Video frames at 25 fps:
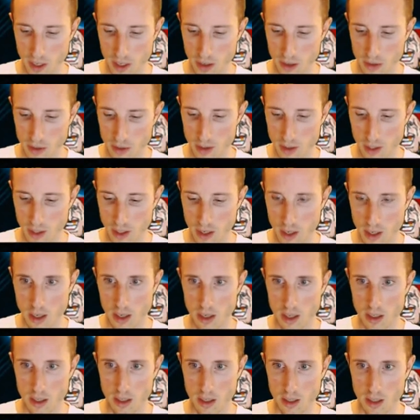on
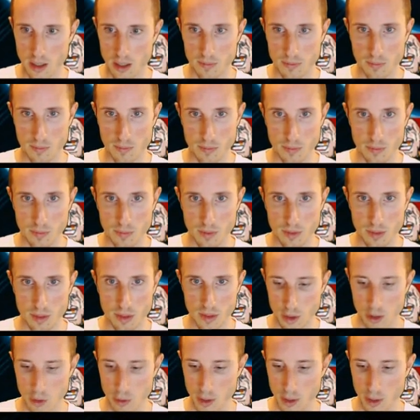the
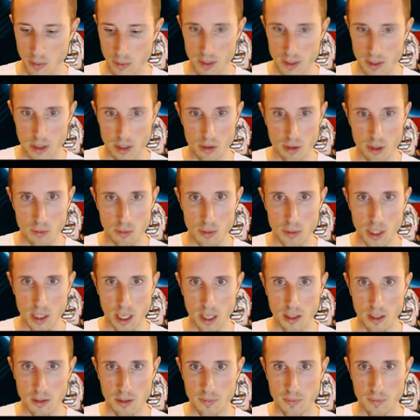Gripsed YouTube channel.
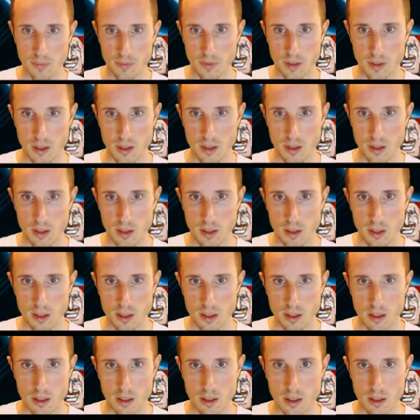
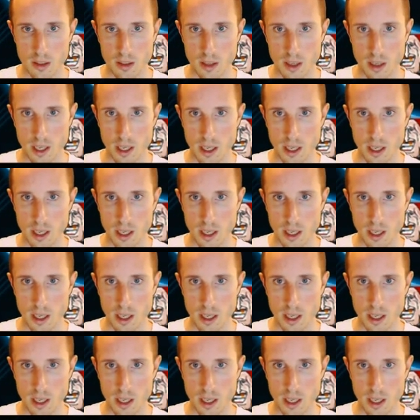Is he gonna get it